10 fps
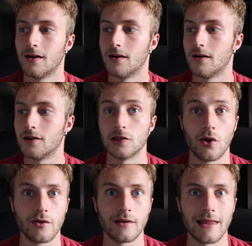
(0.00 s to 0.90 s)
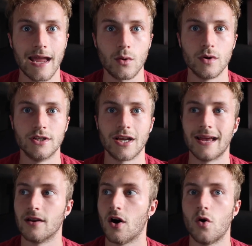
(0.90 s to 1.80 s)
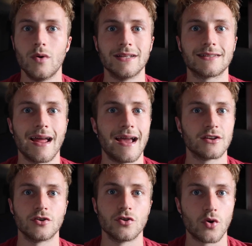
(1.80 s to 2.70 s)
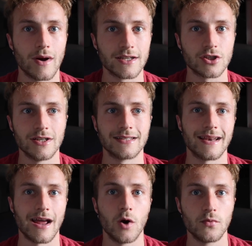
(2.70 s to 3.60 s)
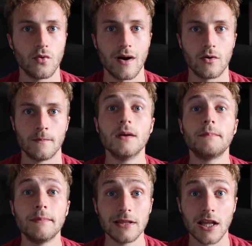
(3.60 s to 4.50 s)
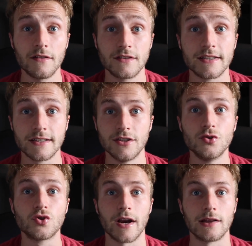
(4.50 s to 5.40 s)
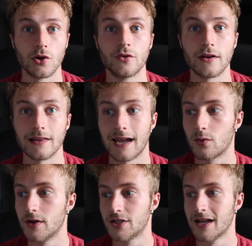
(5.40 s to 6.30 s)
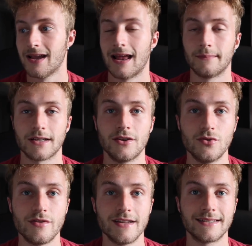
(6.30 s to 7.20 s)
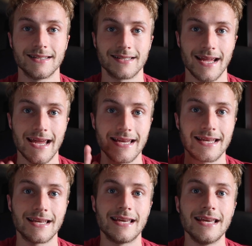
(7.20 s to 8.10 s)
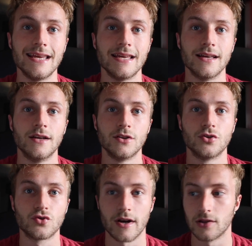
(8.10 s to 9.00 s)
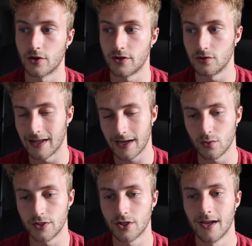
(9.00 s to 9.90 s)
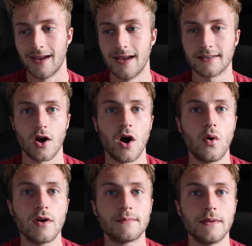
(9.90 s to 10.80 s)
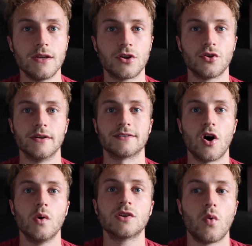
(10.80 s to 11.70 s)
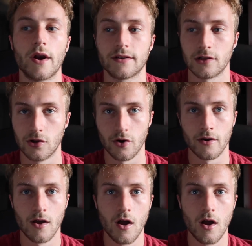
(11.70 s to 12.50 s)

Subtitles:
learn the language and always answer your questions and help you out. People love to see you trying to learn their language, and I'm telling you, this is a key to trying to learn a new language, is always being curious, always wanting to learn,